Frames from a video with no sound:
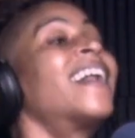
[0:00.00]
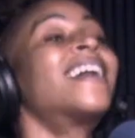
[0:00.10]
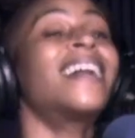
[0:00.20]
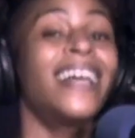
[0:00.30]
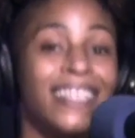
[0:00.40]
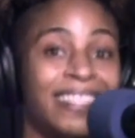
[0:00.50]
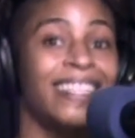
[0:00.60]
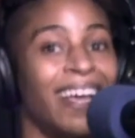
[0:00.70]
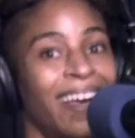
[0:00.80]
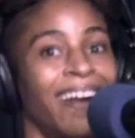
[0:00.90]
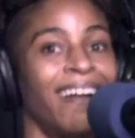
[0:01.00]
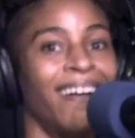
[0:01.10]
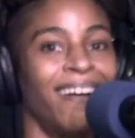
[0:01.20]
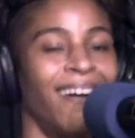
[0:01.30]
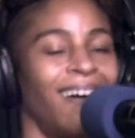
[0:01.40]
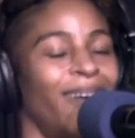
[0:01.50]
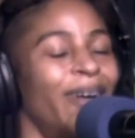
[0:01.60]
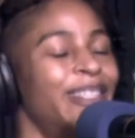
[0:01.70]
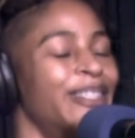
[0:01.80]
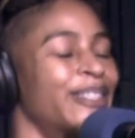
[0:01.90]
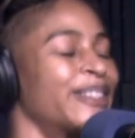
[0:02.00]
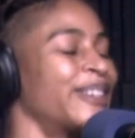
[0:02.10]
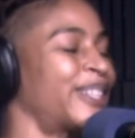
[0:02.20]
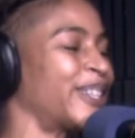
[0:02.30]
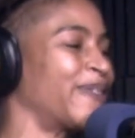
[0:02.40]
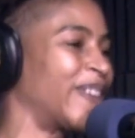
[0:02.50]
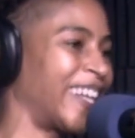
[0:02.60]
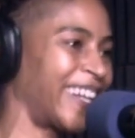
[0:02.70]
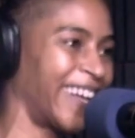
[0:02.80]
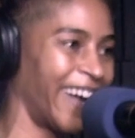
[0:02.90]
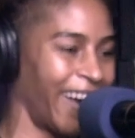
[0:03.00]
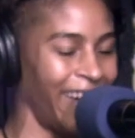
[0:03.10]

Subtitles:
Listen, what's your social media?